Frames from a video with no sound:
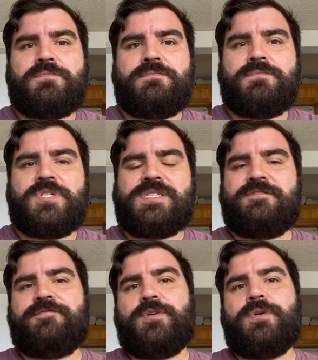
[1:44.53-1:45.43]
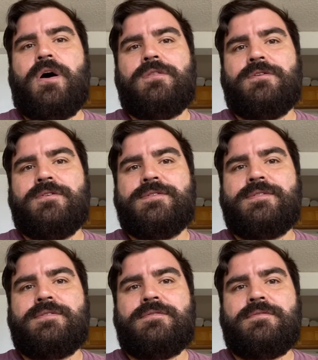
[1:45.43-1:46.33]
just a few
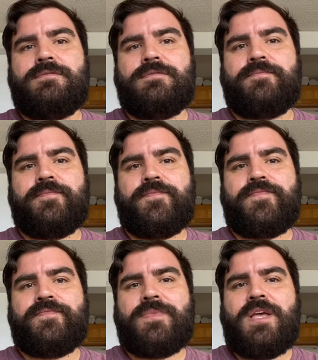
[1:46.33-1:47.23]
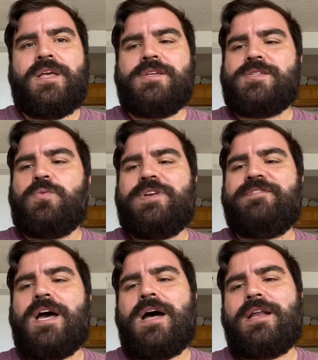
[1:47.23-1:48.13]
dollars. So we've
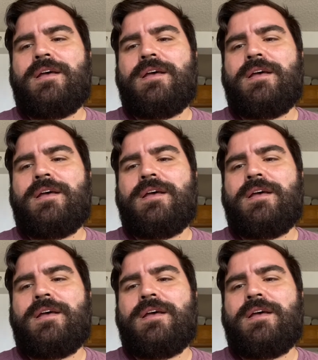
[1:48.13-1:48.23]
got,